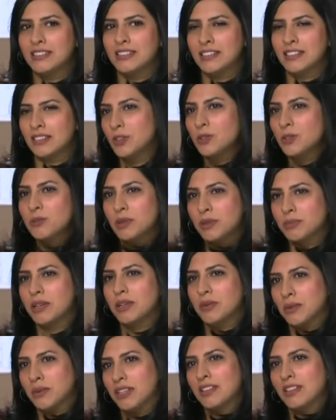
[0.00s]
you know, spread
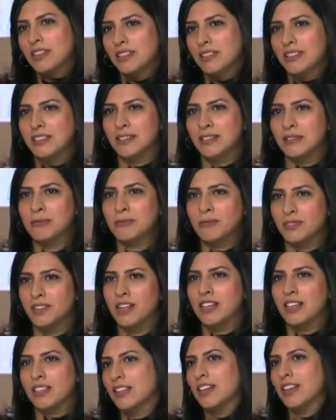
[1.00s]
my wings and fly the